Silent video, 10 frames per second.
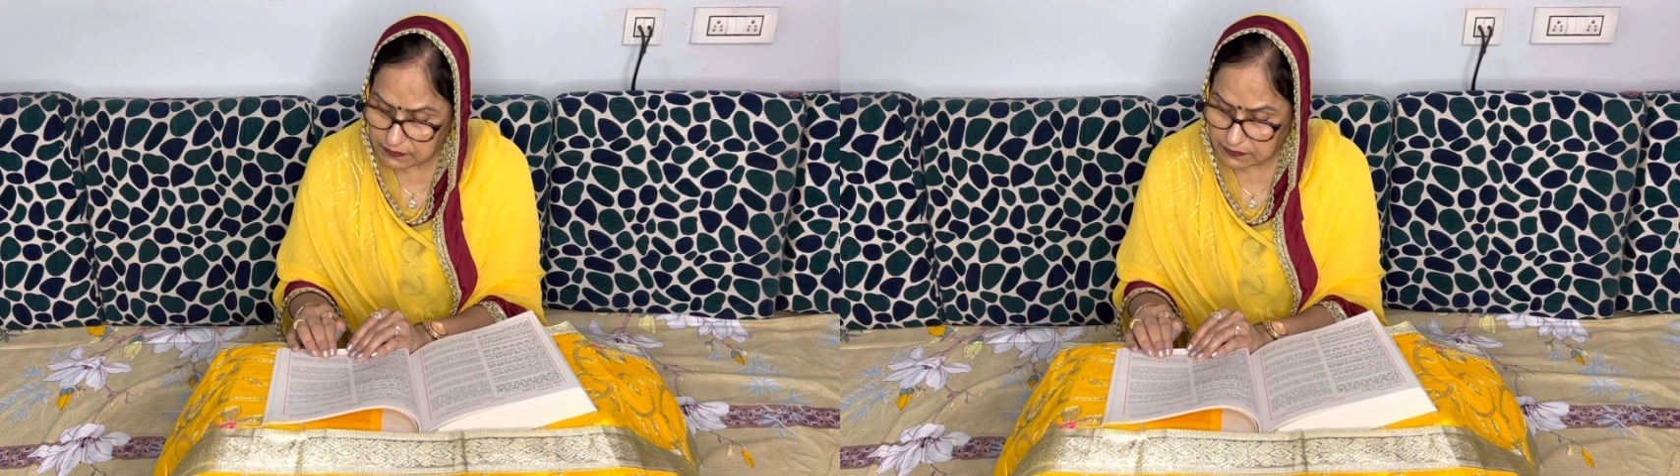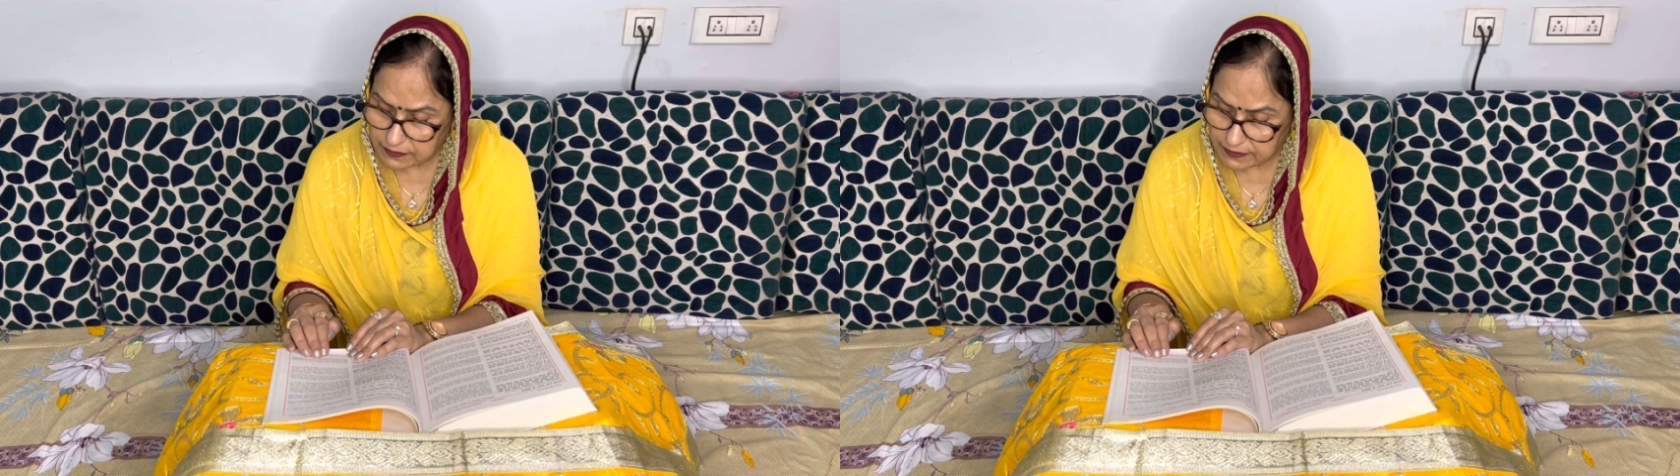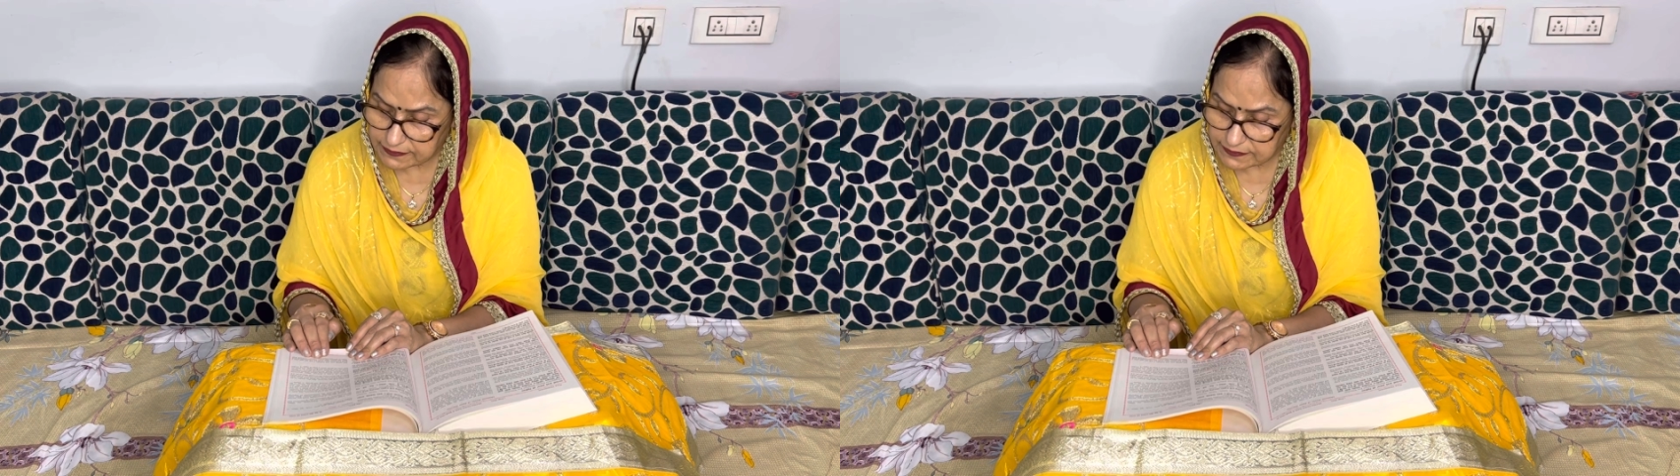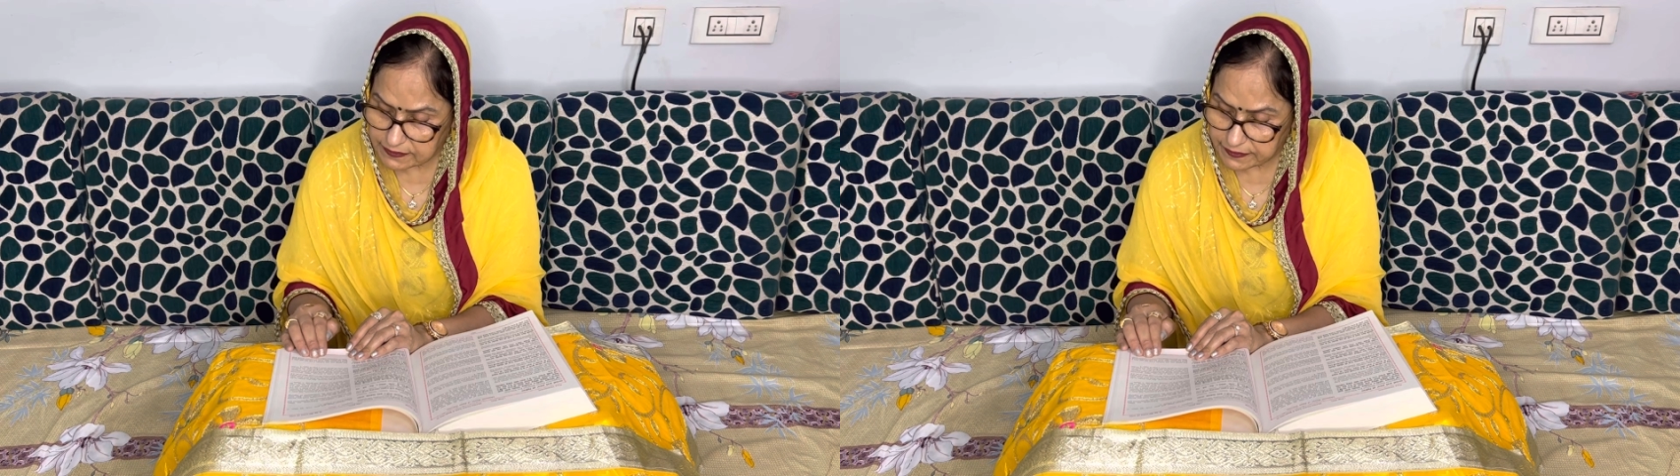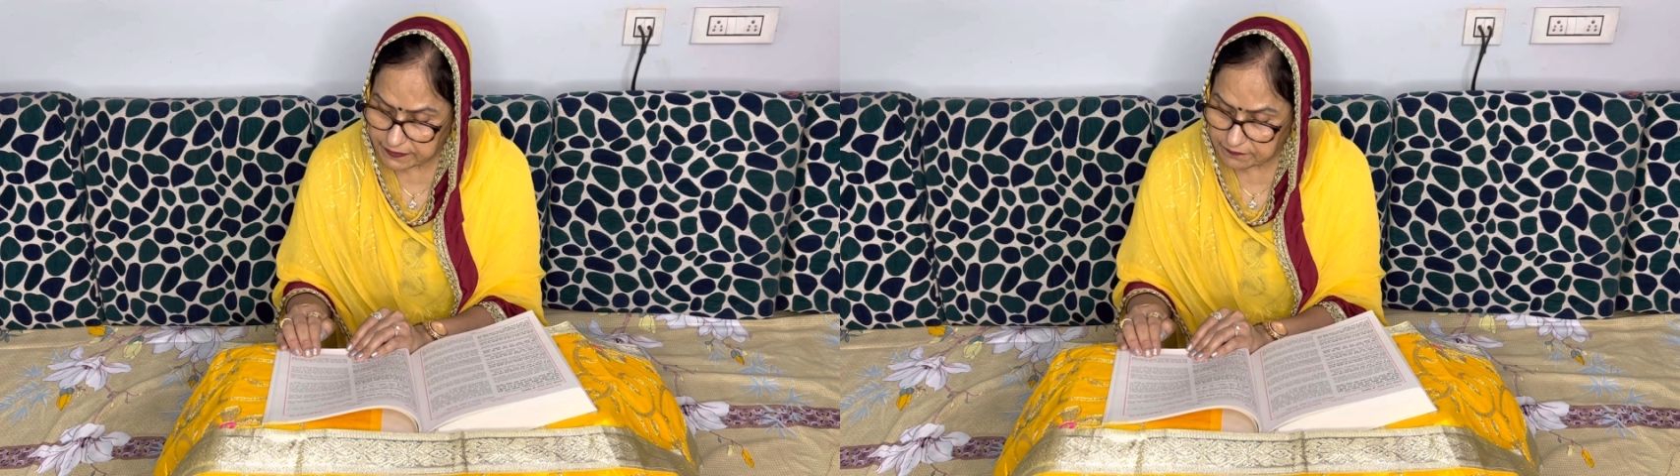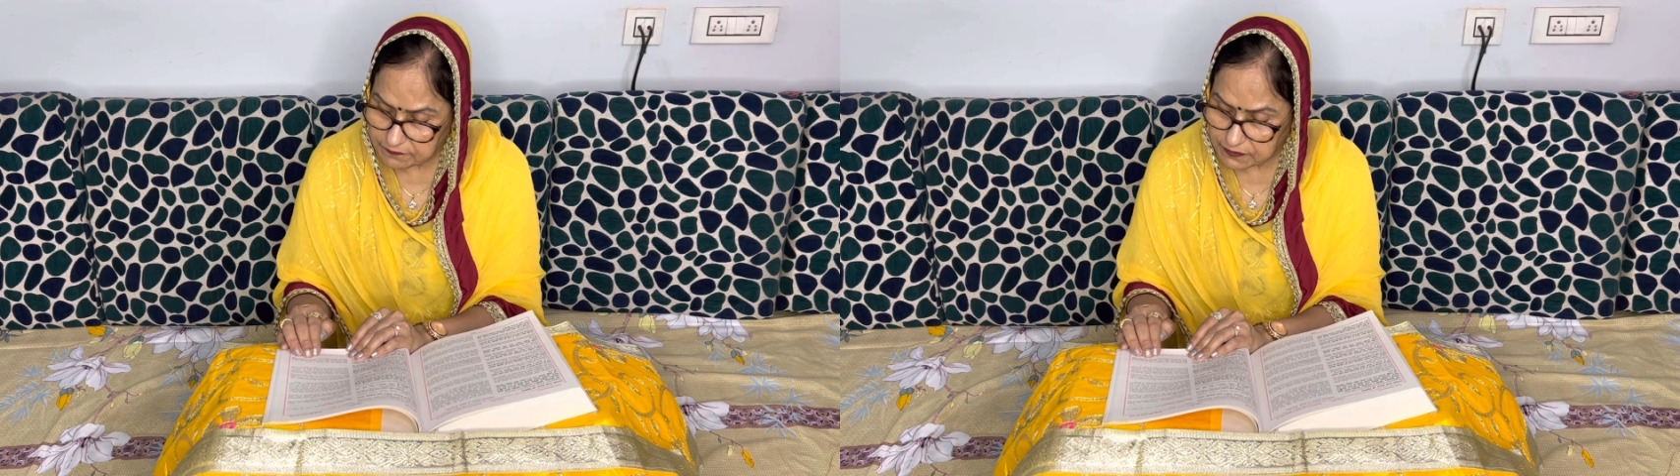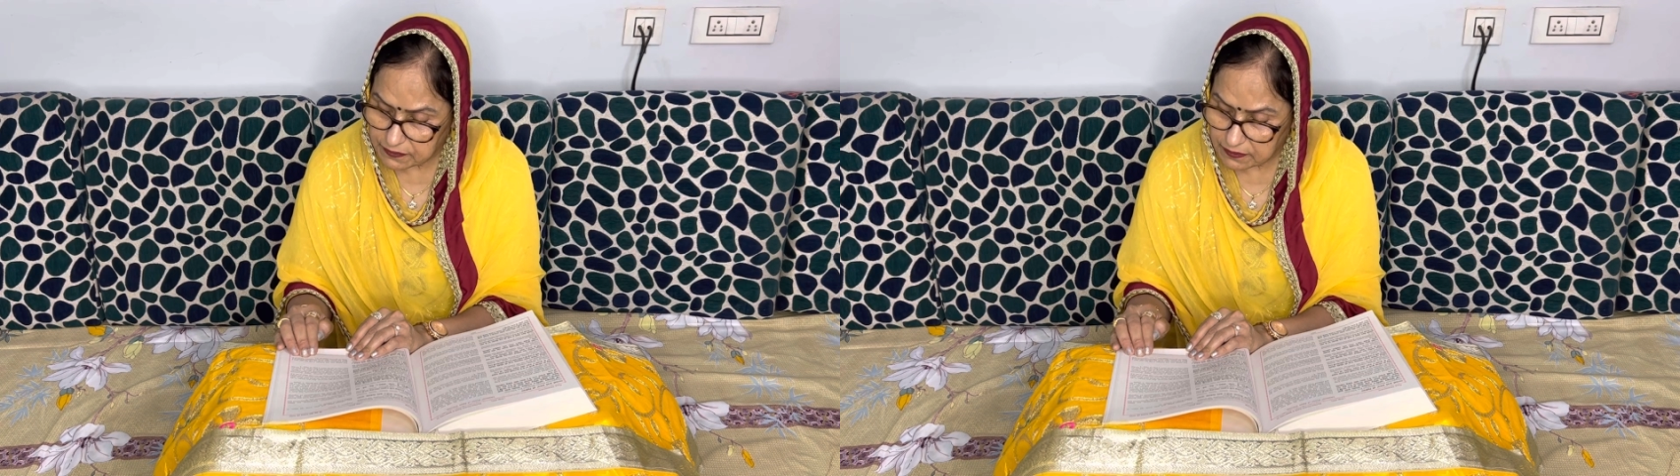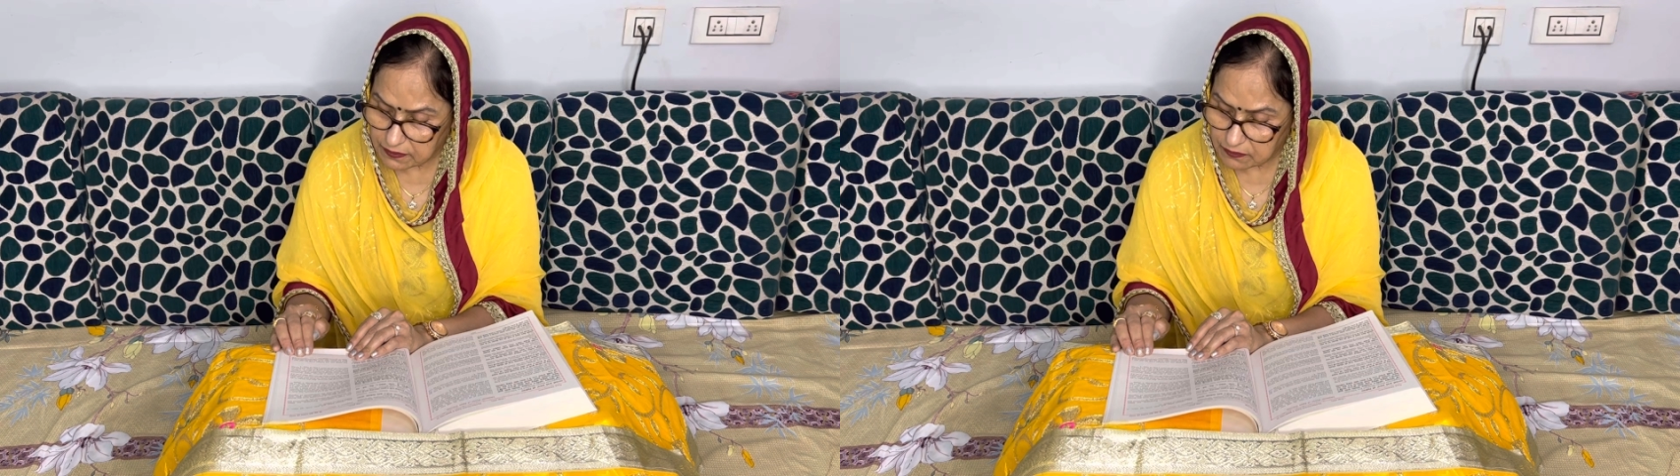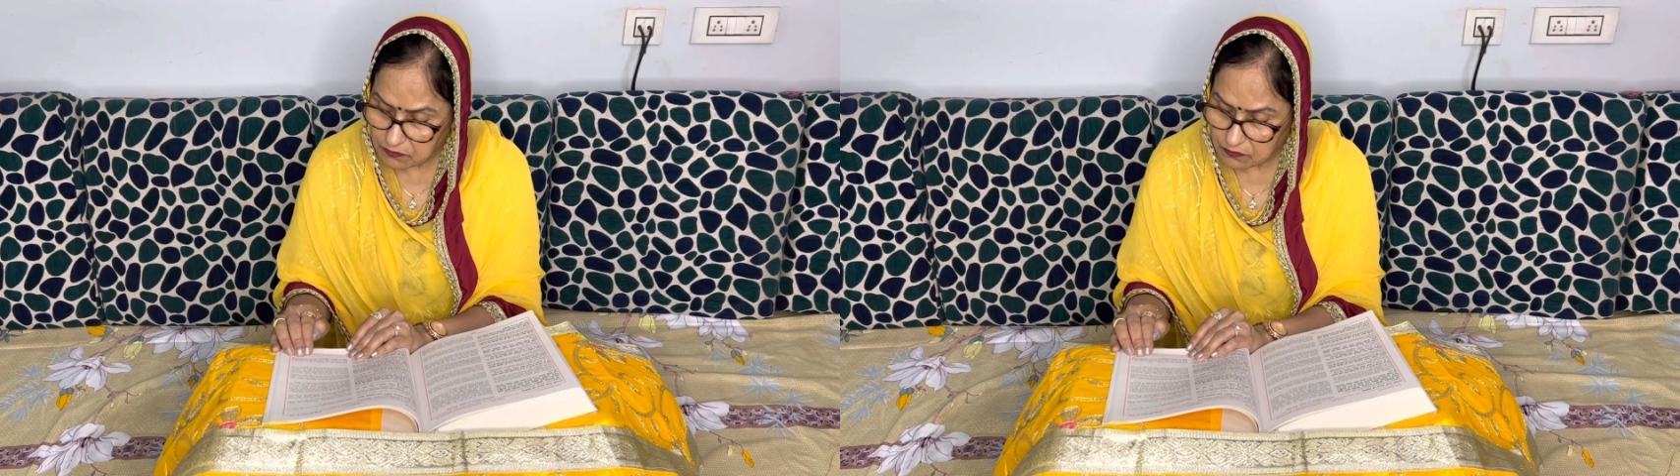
Thy slave Dhanna,